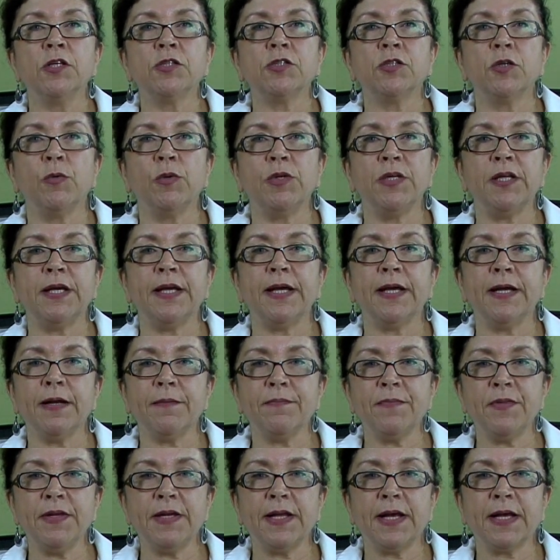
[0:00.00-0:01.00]
So when you get
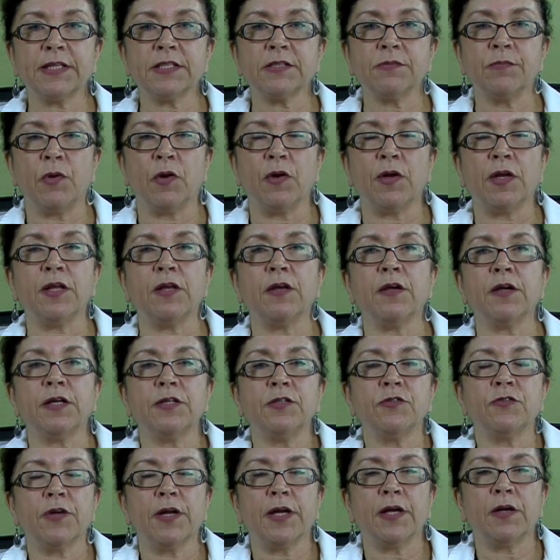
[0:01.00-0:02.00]
up the next morning, you
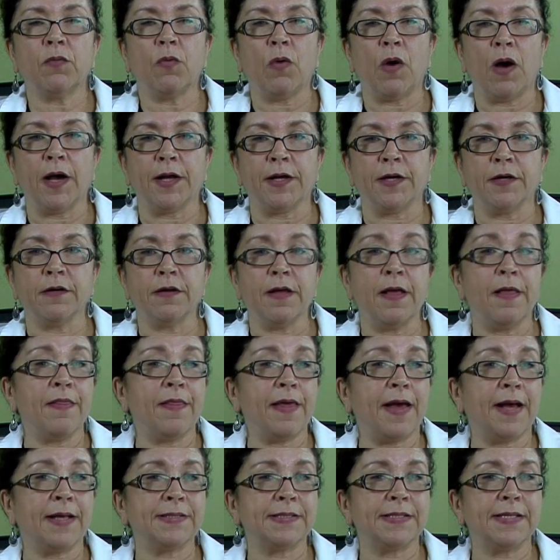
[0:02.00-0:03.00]
can drink water,
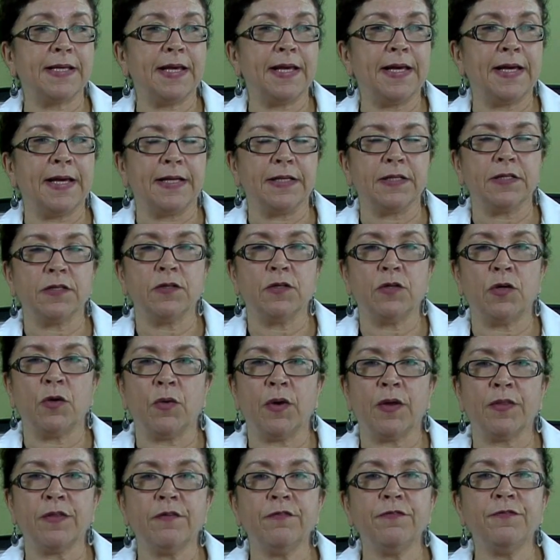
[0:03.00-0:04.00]
and that's it.
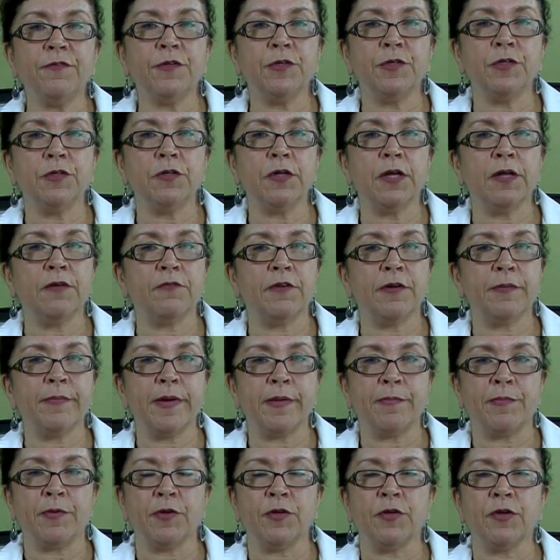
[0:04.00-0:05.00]
No other food, and
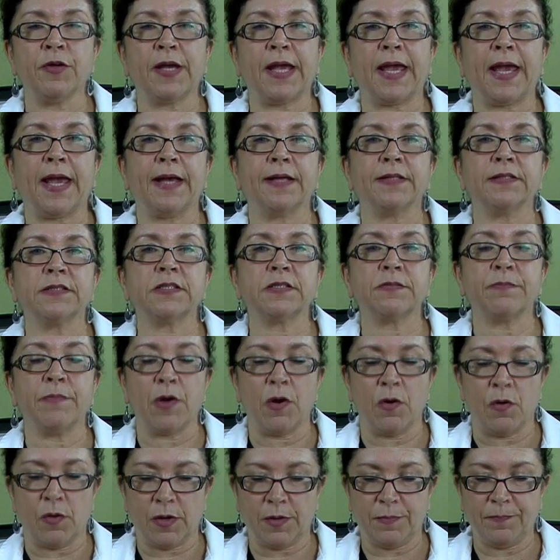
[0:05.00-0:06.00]
remember, you can't
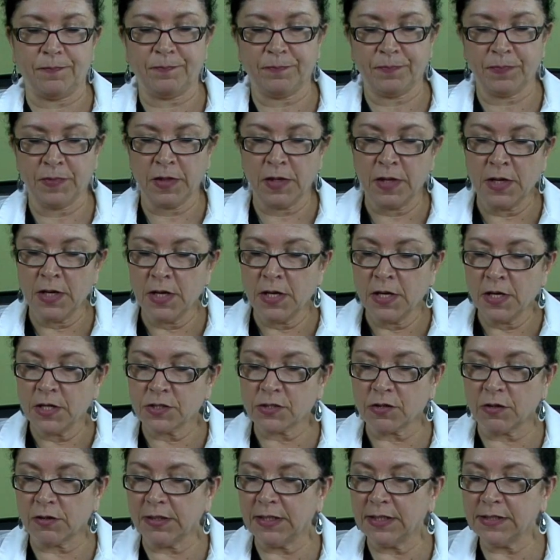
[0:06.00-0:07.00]
smoke.
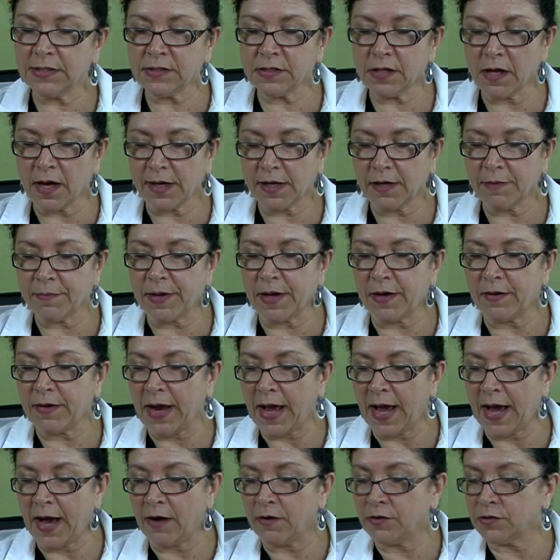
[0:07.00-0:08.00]
So let's talk
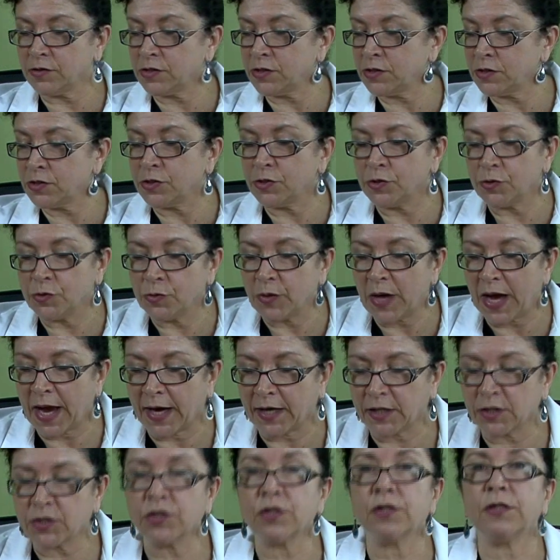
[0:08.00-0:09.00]
about how to
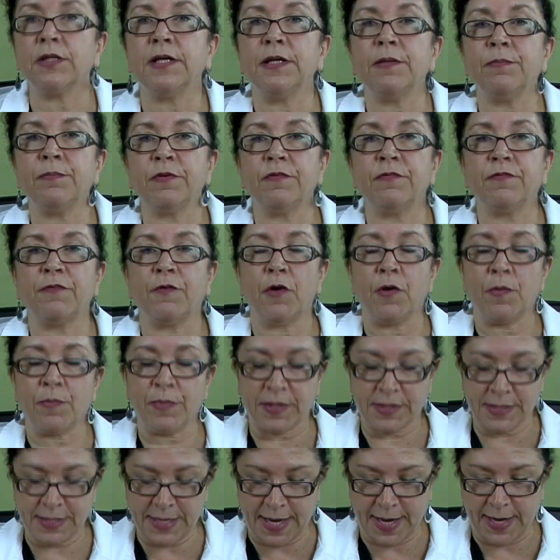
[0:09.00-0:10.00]
actually
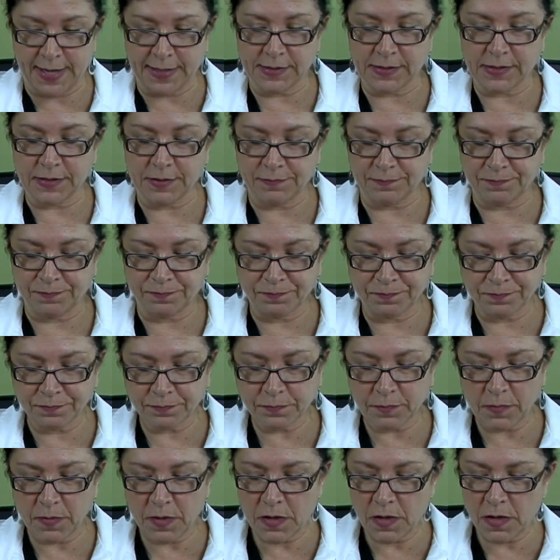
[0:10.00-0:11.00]
perform the test.
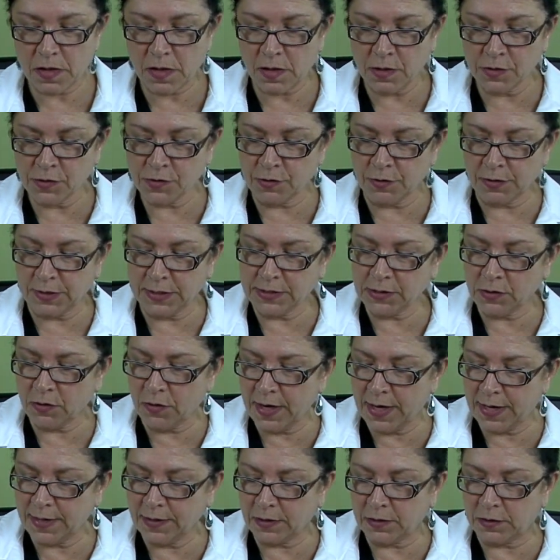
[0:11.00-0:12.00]
So let's
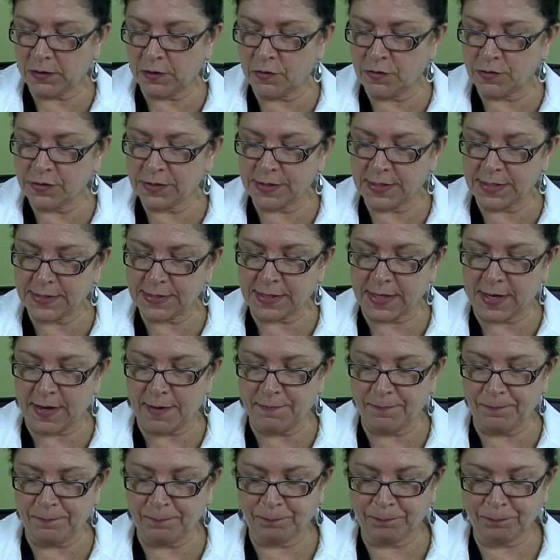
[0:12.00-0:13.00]
go ahead and close this
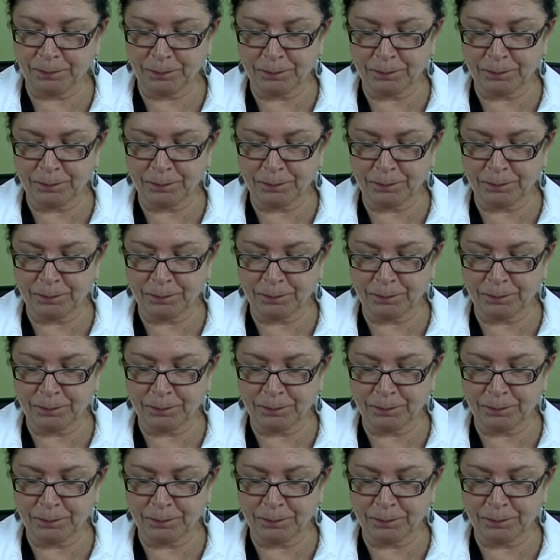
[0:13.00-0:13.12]
up.